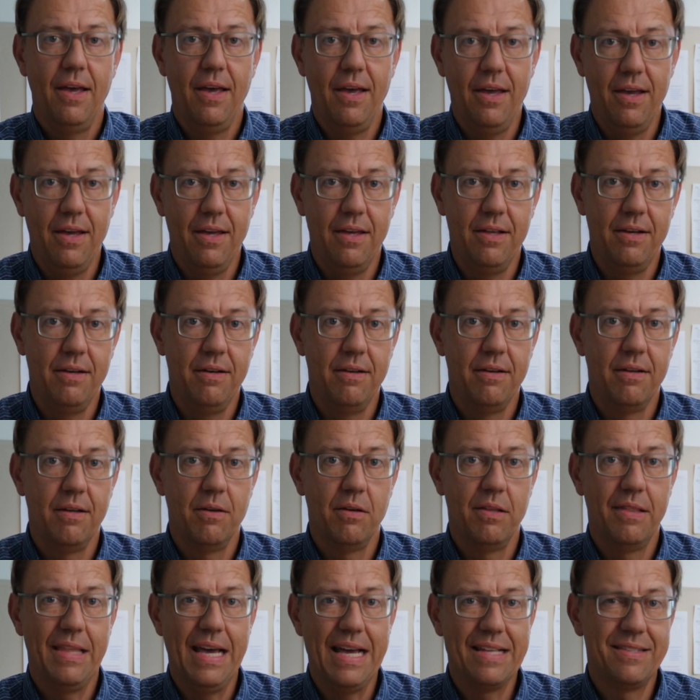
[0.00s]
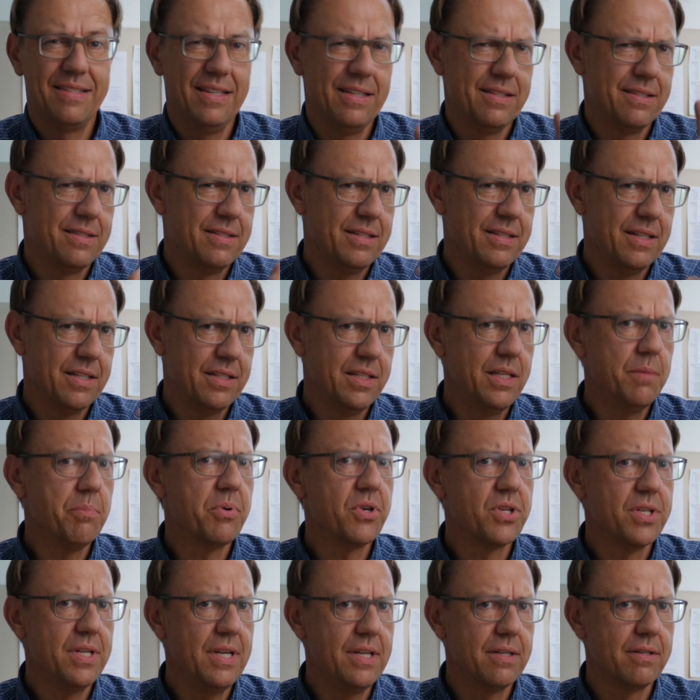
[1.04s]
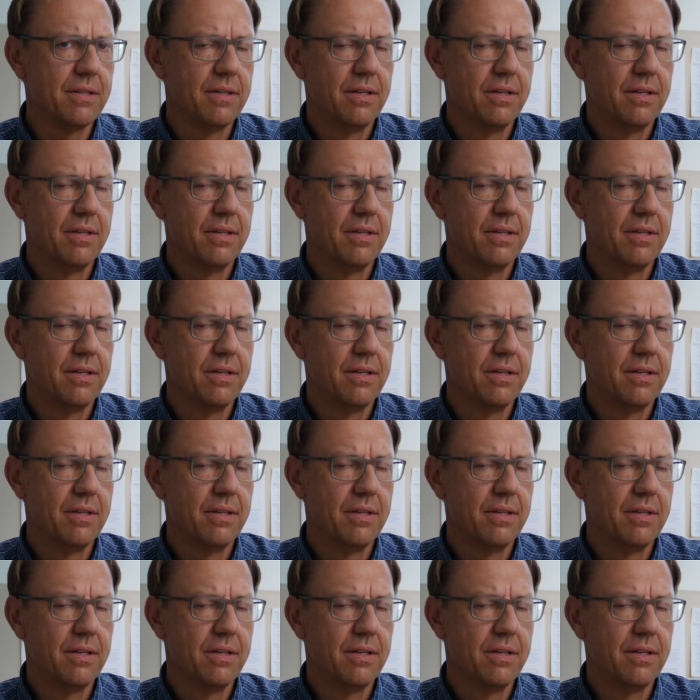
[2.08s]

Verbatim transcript: And that's at 60%.